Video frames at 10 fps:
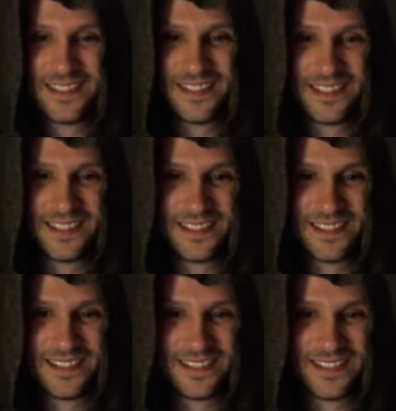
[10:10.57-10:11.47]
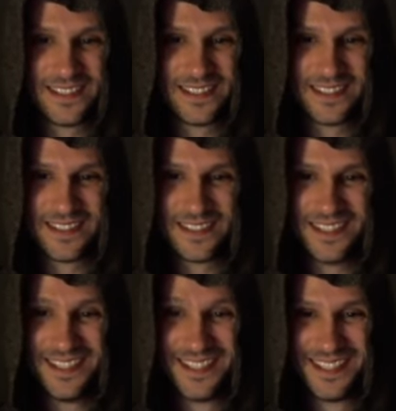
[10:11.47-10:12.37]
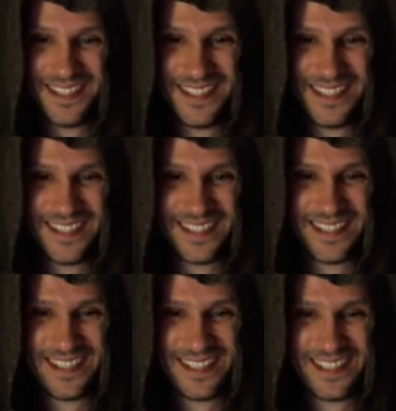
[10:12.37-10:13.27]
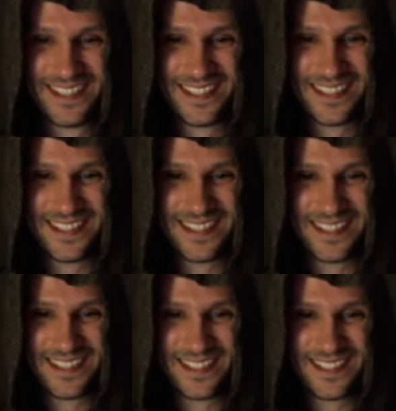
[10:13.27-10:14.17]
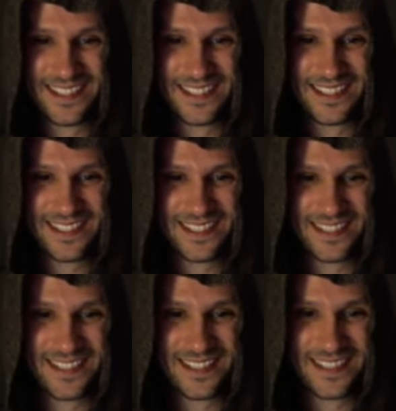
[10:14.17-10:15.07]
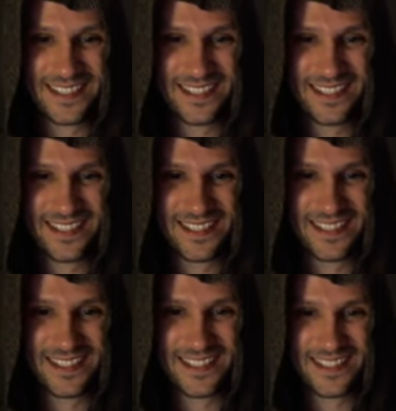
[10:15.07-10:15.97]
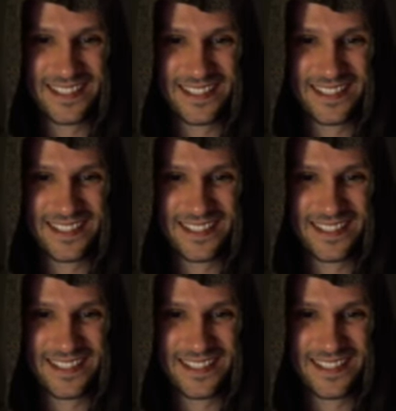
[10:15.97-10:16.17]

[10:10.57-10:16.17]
No words are spoken by the person on screen.